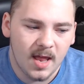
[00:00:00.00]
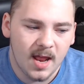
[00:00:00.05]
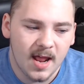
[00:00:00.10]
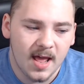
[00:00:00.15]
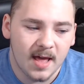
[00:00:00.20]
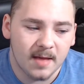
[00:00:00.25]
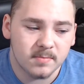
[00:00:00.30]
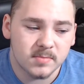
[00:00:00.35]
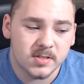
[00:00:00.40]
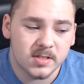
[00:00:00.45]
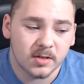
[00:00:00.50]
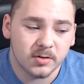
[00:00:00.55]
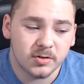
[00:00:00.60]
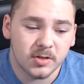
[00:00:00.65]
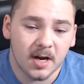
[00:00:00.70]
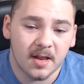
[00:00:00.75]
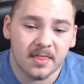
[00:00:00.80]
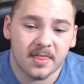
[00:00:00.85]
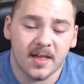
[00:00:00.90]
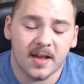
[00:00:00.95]
I'm still
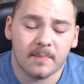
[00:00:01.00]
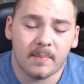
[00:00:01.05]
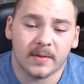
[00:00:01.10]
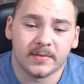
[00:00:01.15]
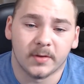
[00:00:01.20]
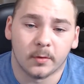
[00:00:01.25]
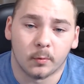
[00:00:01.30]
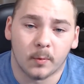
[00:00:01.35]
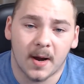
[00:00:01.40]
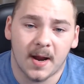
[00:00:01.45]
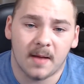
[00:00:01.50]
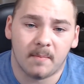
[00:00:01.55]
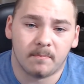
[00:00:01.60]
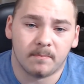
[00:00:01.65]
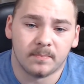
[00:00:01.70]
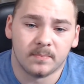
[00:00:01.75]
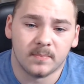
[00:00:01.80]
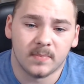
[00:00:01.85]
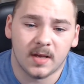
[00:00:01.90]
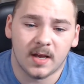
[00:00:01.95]
trying to think about the RAM,
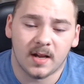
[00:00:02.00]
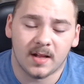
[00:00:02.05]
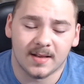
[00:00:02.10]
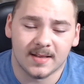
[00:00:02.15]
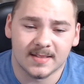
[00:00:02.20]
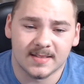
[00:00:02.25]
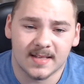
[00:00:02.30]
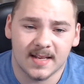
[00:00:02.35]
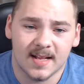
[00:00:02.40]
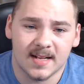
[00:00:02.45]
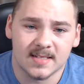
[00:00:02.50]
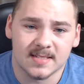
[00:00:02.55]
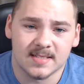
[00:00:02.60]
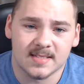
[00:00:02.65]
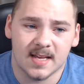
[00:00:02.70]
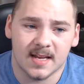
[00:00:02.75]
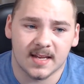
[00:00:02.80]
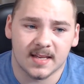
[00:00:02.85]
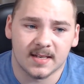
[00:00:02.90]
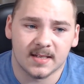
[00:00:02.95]
and I'll get to that in a
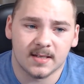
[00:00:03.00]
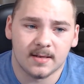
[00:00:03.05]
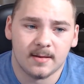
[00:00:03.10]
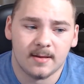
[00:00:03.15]
second.